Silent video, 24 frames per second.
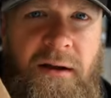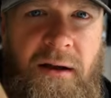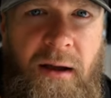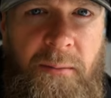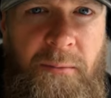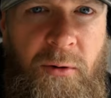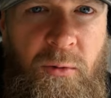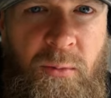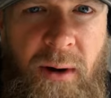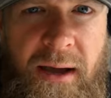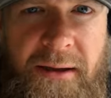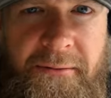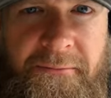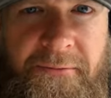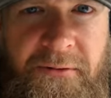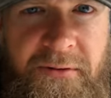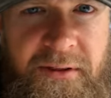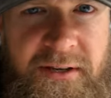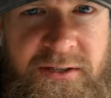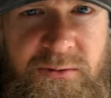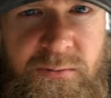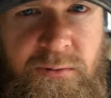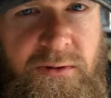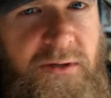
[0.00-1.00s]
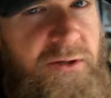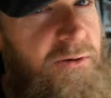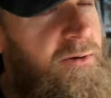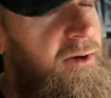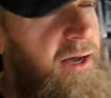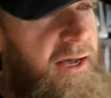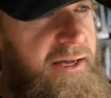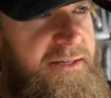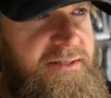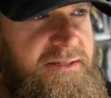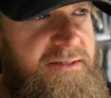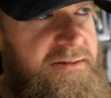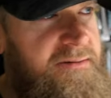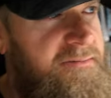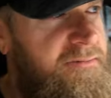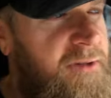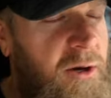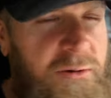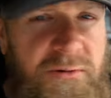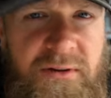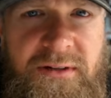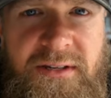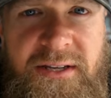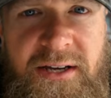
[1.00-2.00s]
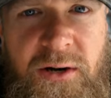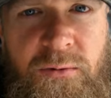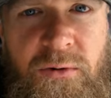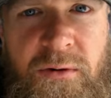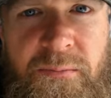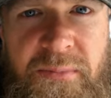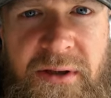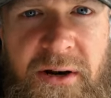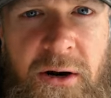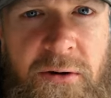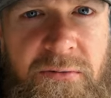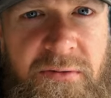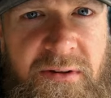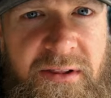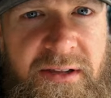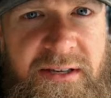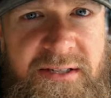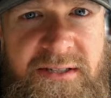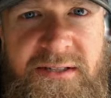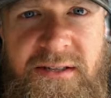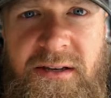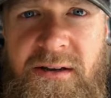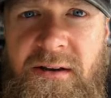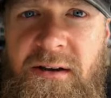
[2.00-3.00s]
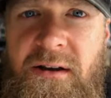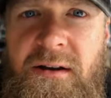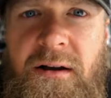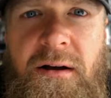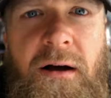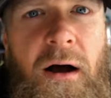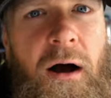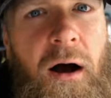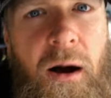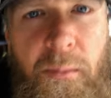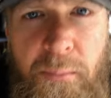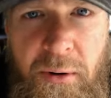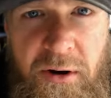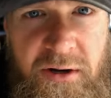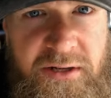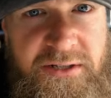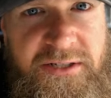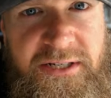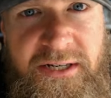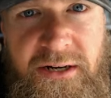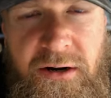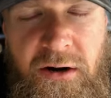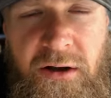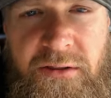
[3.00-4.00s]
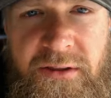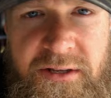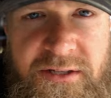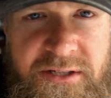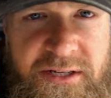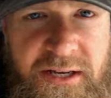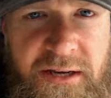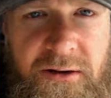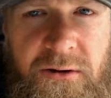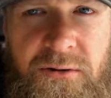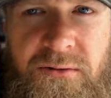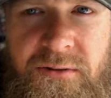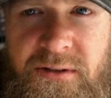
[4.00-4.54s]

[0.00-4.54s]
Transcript: Been waiting for this one. You guys know the deal. We've been over this a bunch here on the channel.